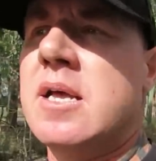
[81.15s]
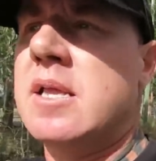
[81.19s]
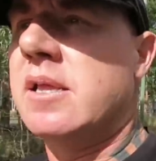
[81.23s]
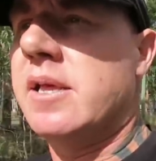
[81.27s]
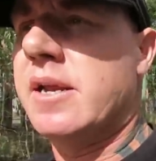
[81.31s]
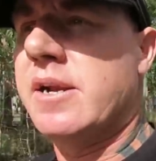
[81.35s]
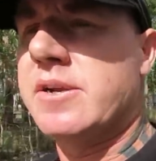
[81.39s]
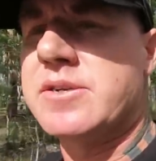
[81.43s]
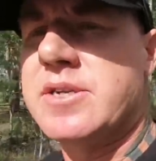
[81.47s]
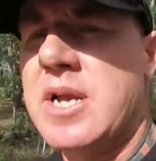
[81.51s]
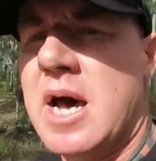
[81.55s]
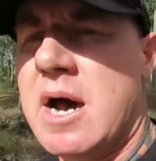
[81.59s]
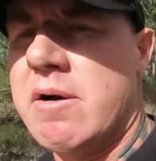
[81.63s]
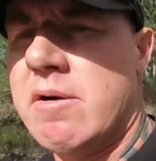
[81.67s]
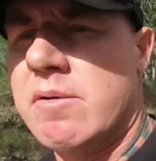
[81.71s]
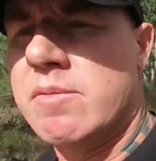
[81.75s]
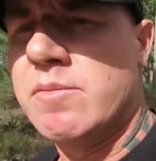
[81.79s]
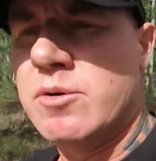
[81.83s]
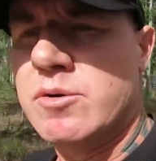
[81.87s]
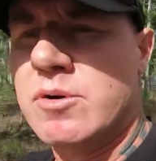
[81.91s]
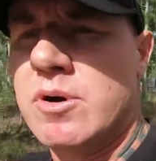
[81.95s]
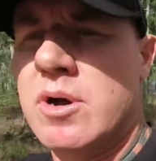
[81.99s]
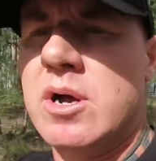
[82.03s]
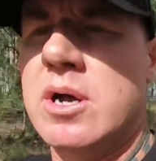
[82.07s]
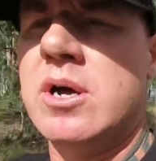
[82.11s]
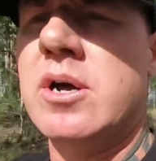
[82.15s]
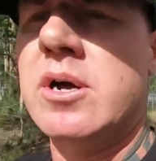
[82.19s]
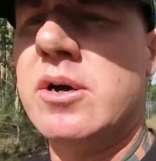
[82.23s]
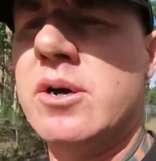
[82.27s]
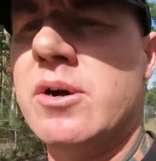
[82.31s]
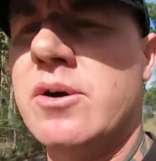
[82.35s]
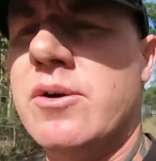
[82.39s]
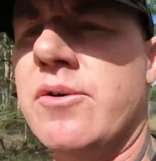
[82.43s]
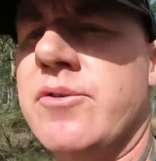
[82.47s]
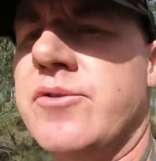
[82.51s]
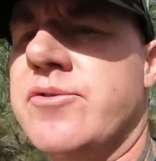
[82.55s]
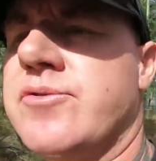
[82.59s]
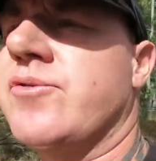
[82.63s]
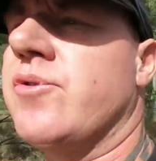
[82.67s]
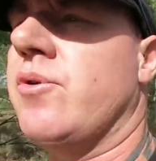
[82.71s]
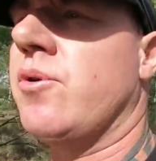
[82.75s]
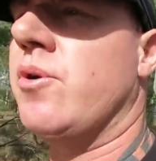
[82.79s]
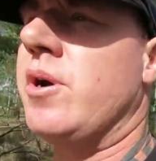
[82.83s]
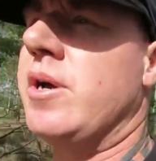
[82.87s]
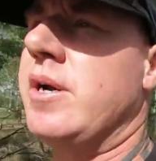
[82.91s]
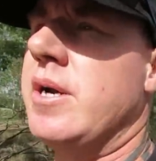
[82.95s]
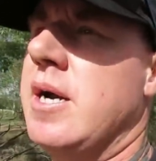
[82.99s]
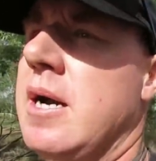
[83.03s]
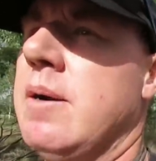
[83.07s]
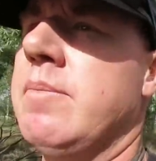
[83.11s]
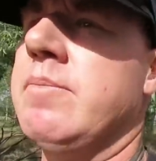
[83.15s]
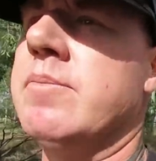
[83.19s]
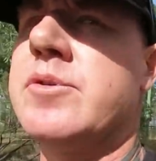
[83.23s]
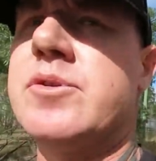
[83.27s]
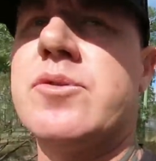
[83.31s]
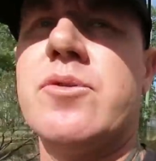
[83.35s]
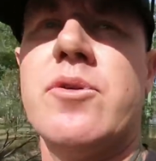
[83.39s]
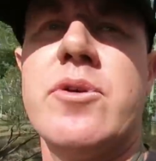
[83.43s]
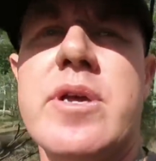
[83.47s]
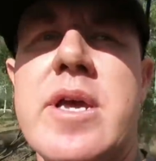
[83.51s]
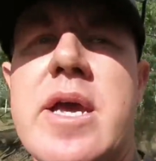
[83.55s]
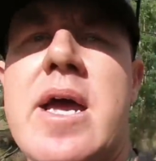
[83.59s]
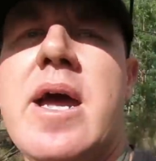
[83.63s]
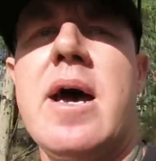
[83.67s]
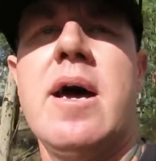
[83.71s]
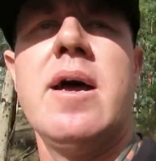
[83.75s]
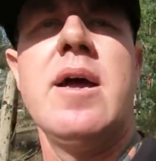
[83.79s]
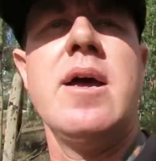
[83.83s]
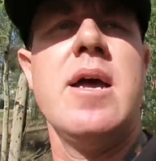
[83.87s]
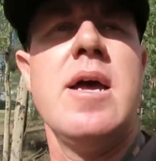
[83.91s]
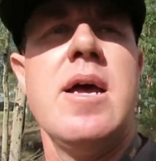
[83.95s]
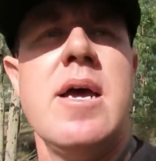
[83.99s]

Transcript: let us know and we'll try and sort you out.